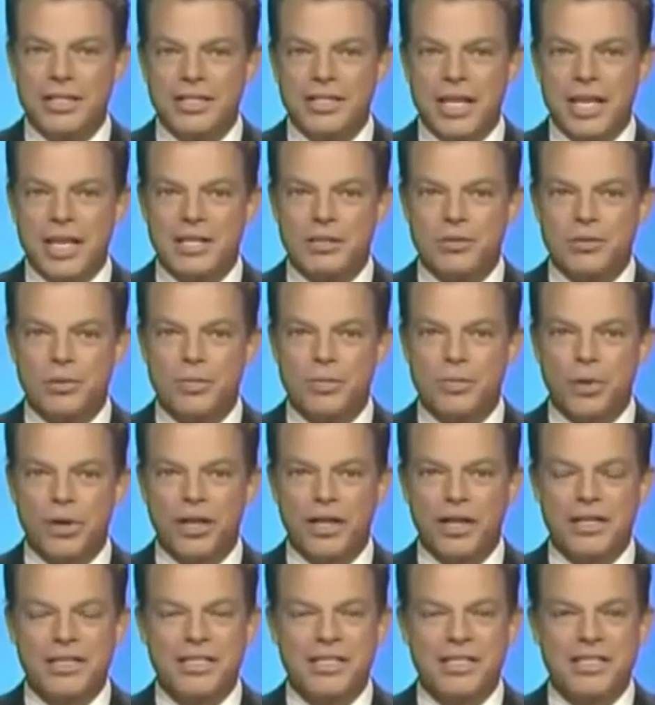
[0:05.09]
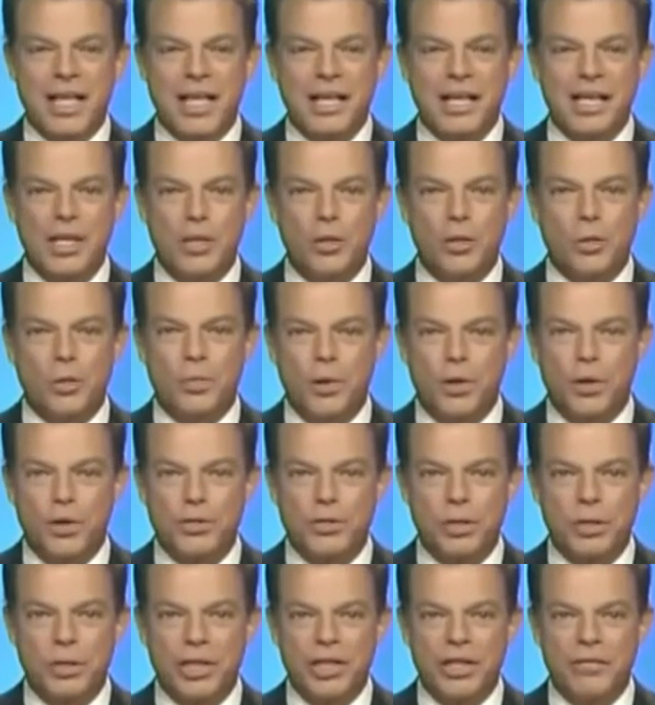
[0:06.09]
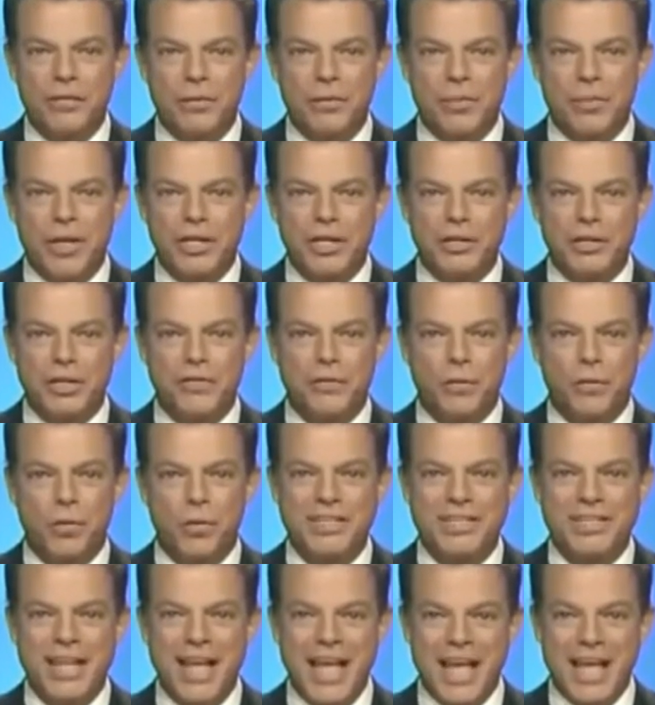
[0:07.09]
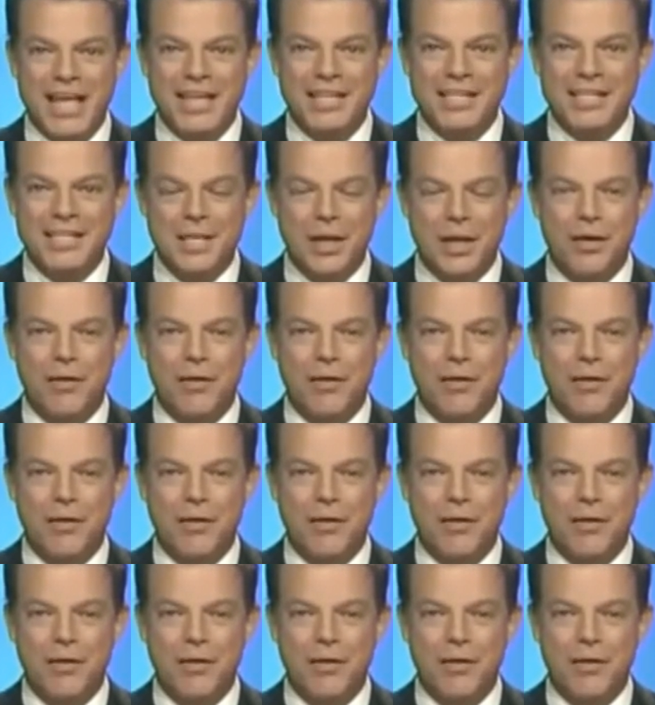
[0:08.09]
State is reportedly selling your personal information for tens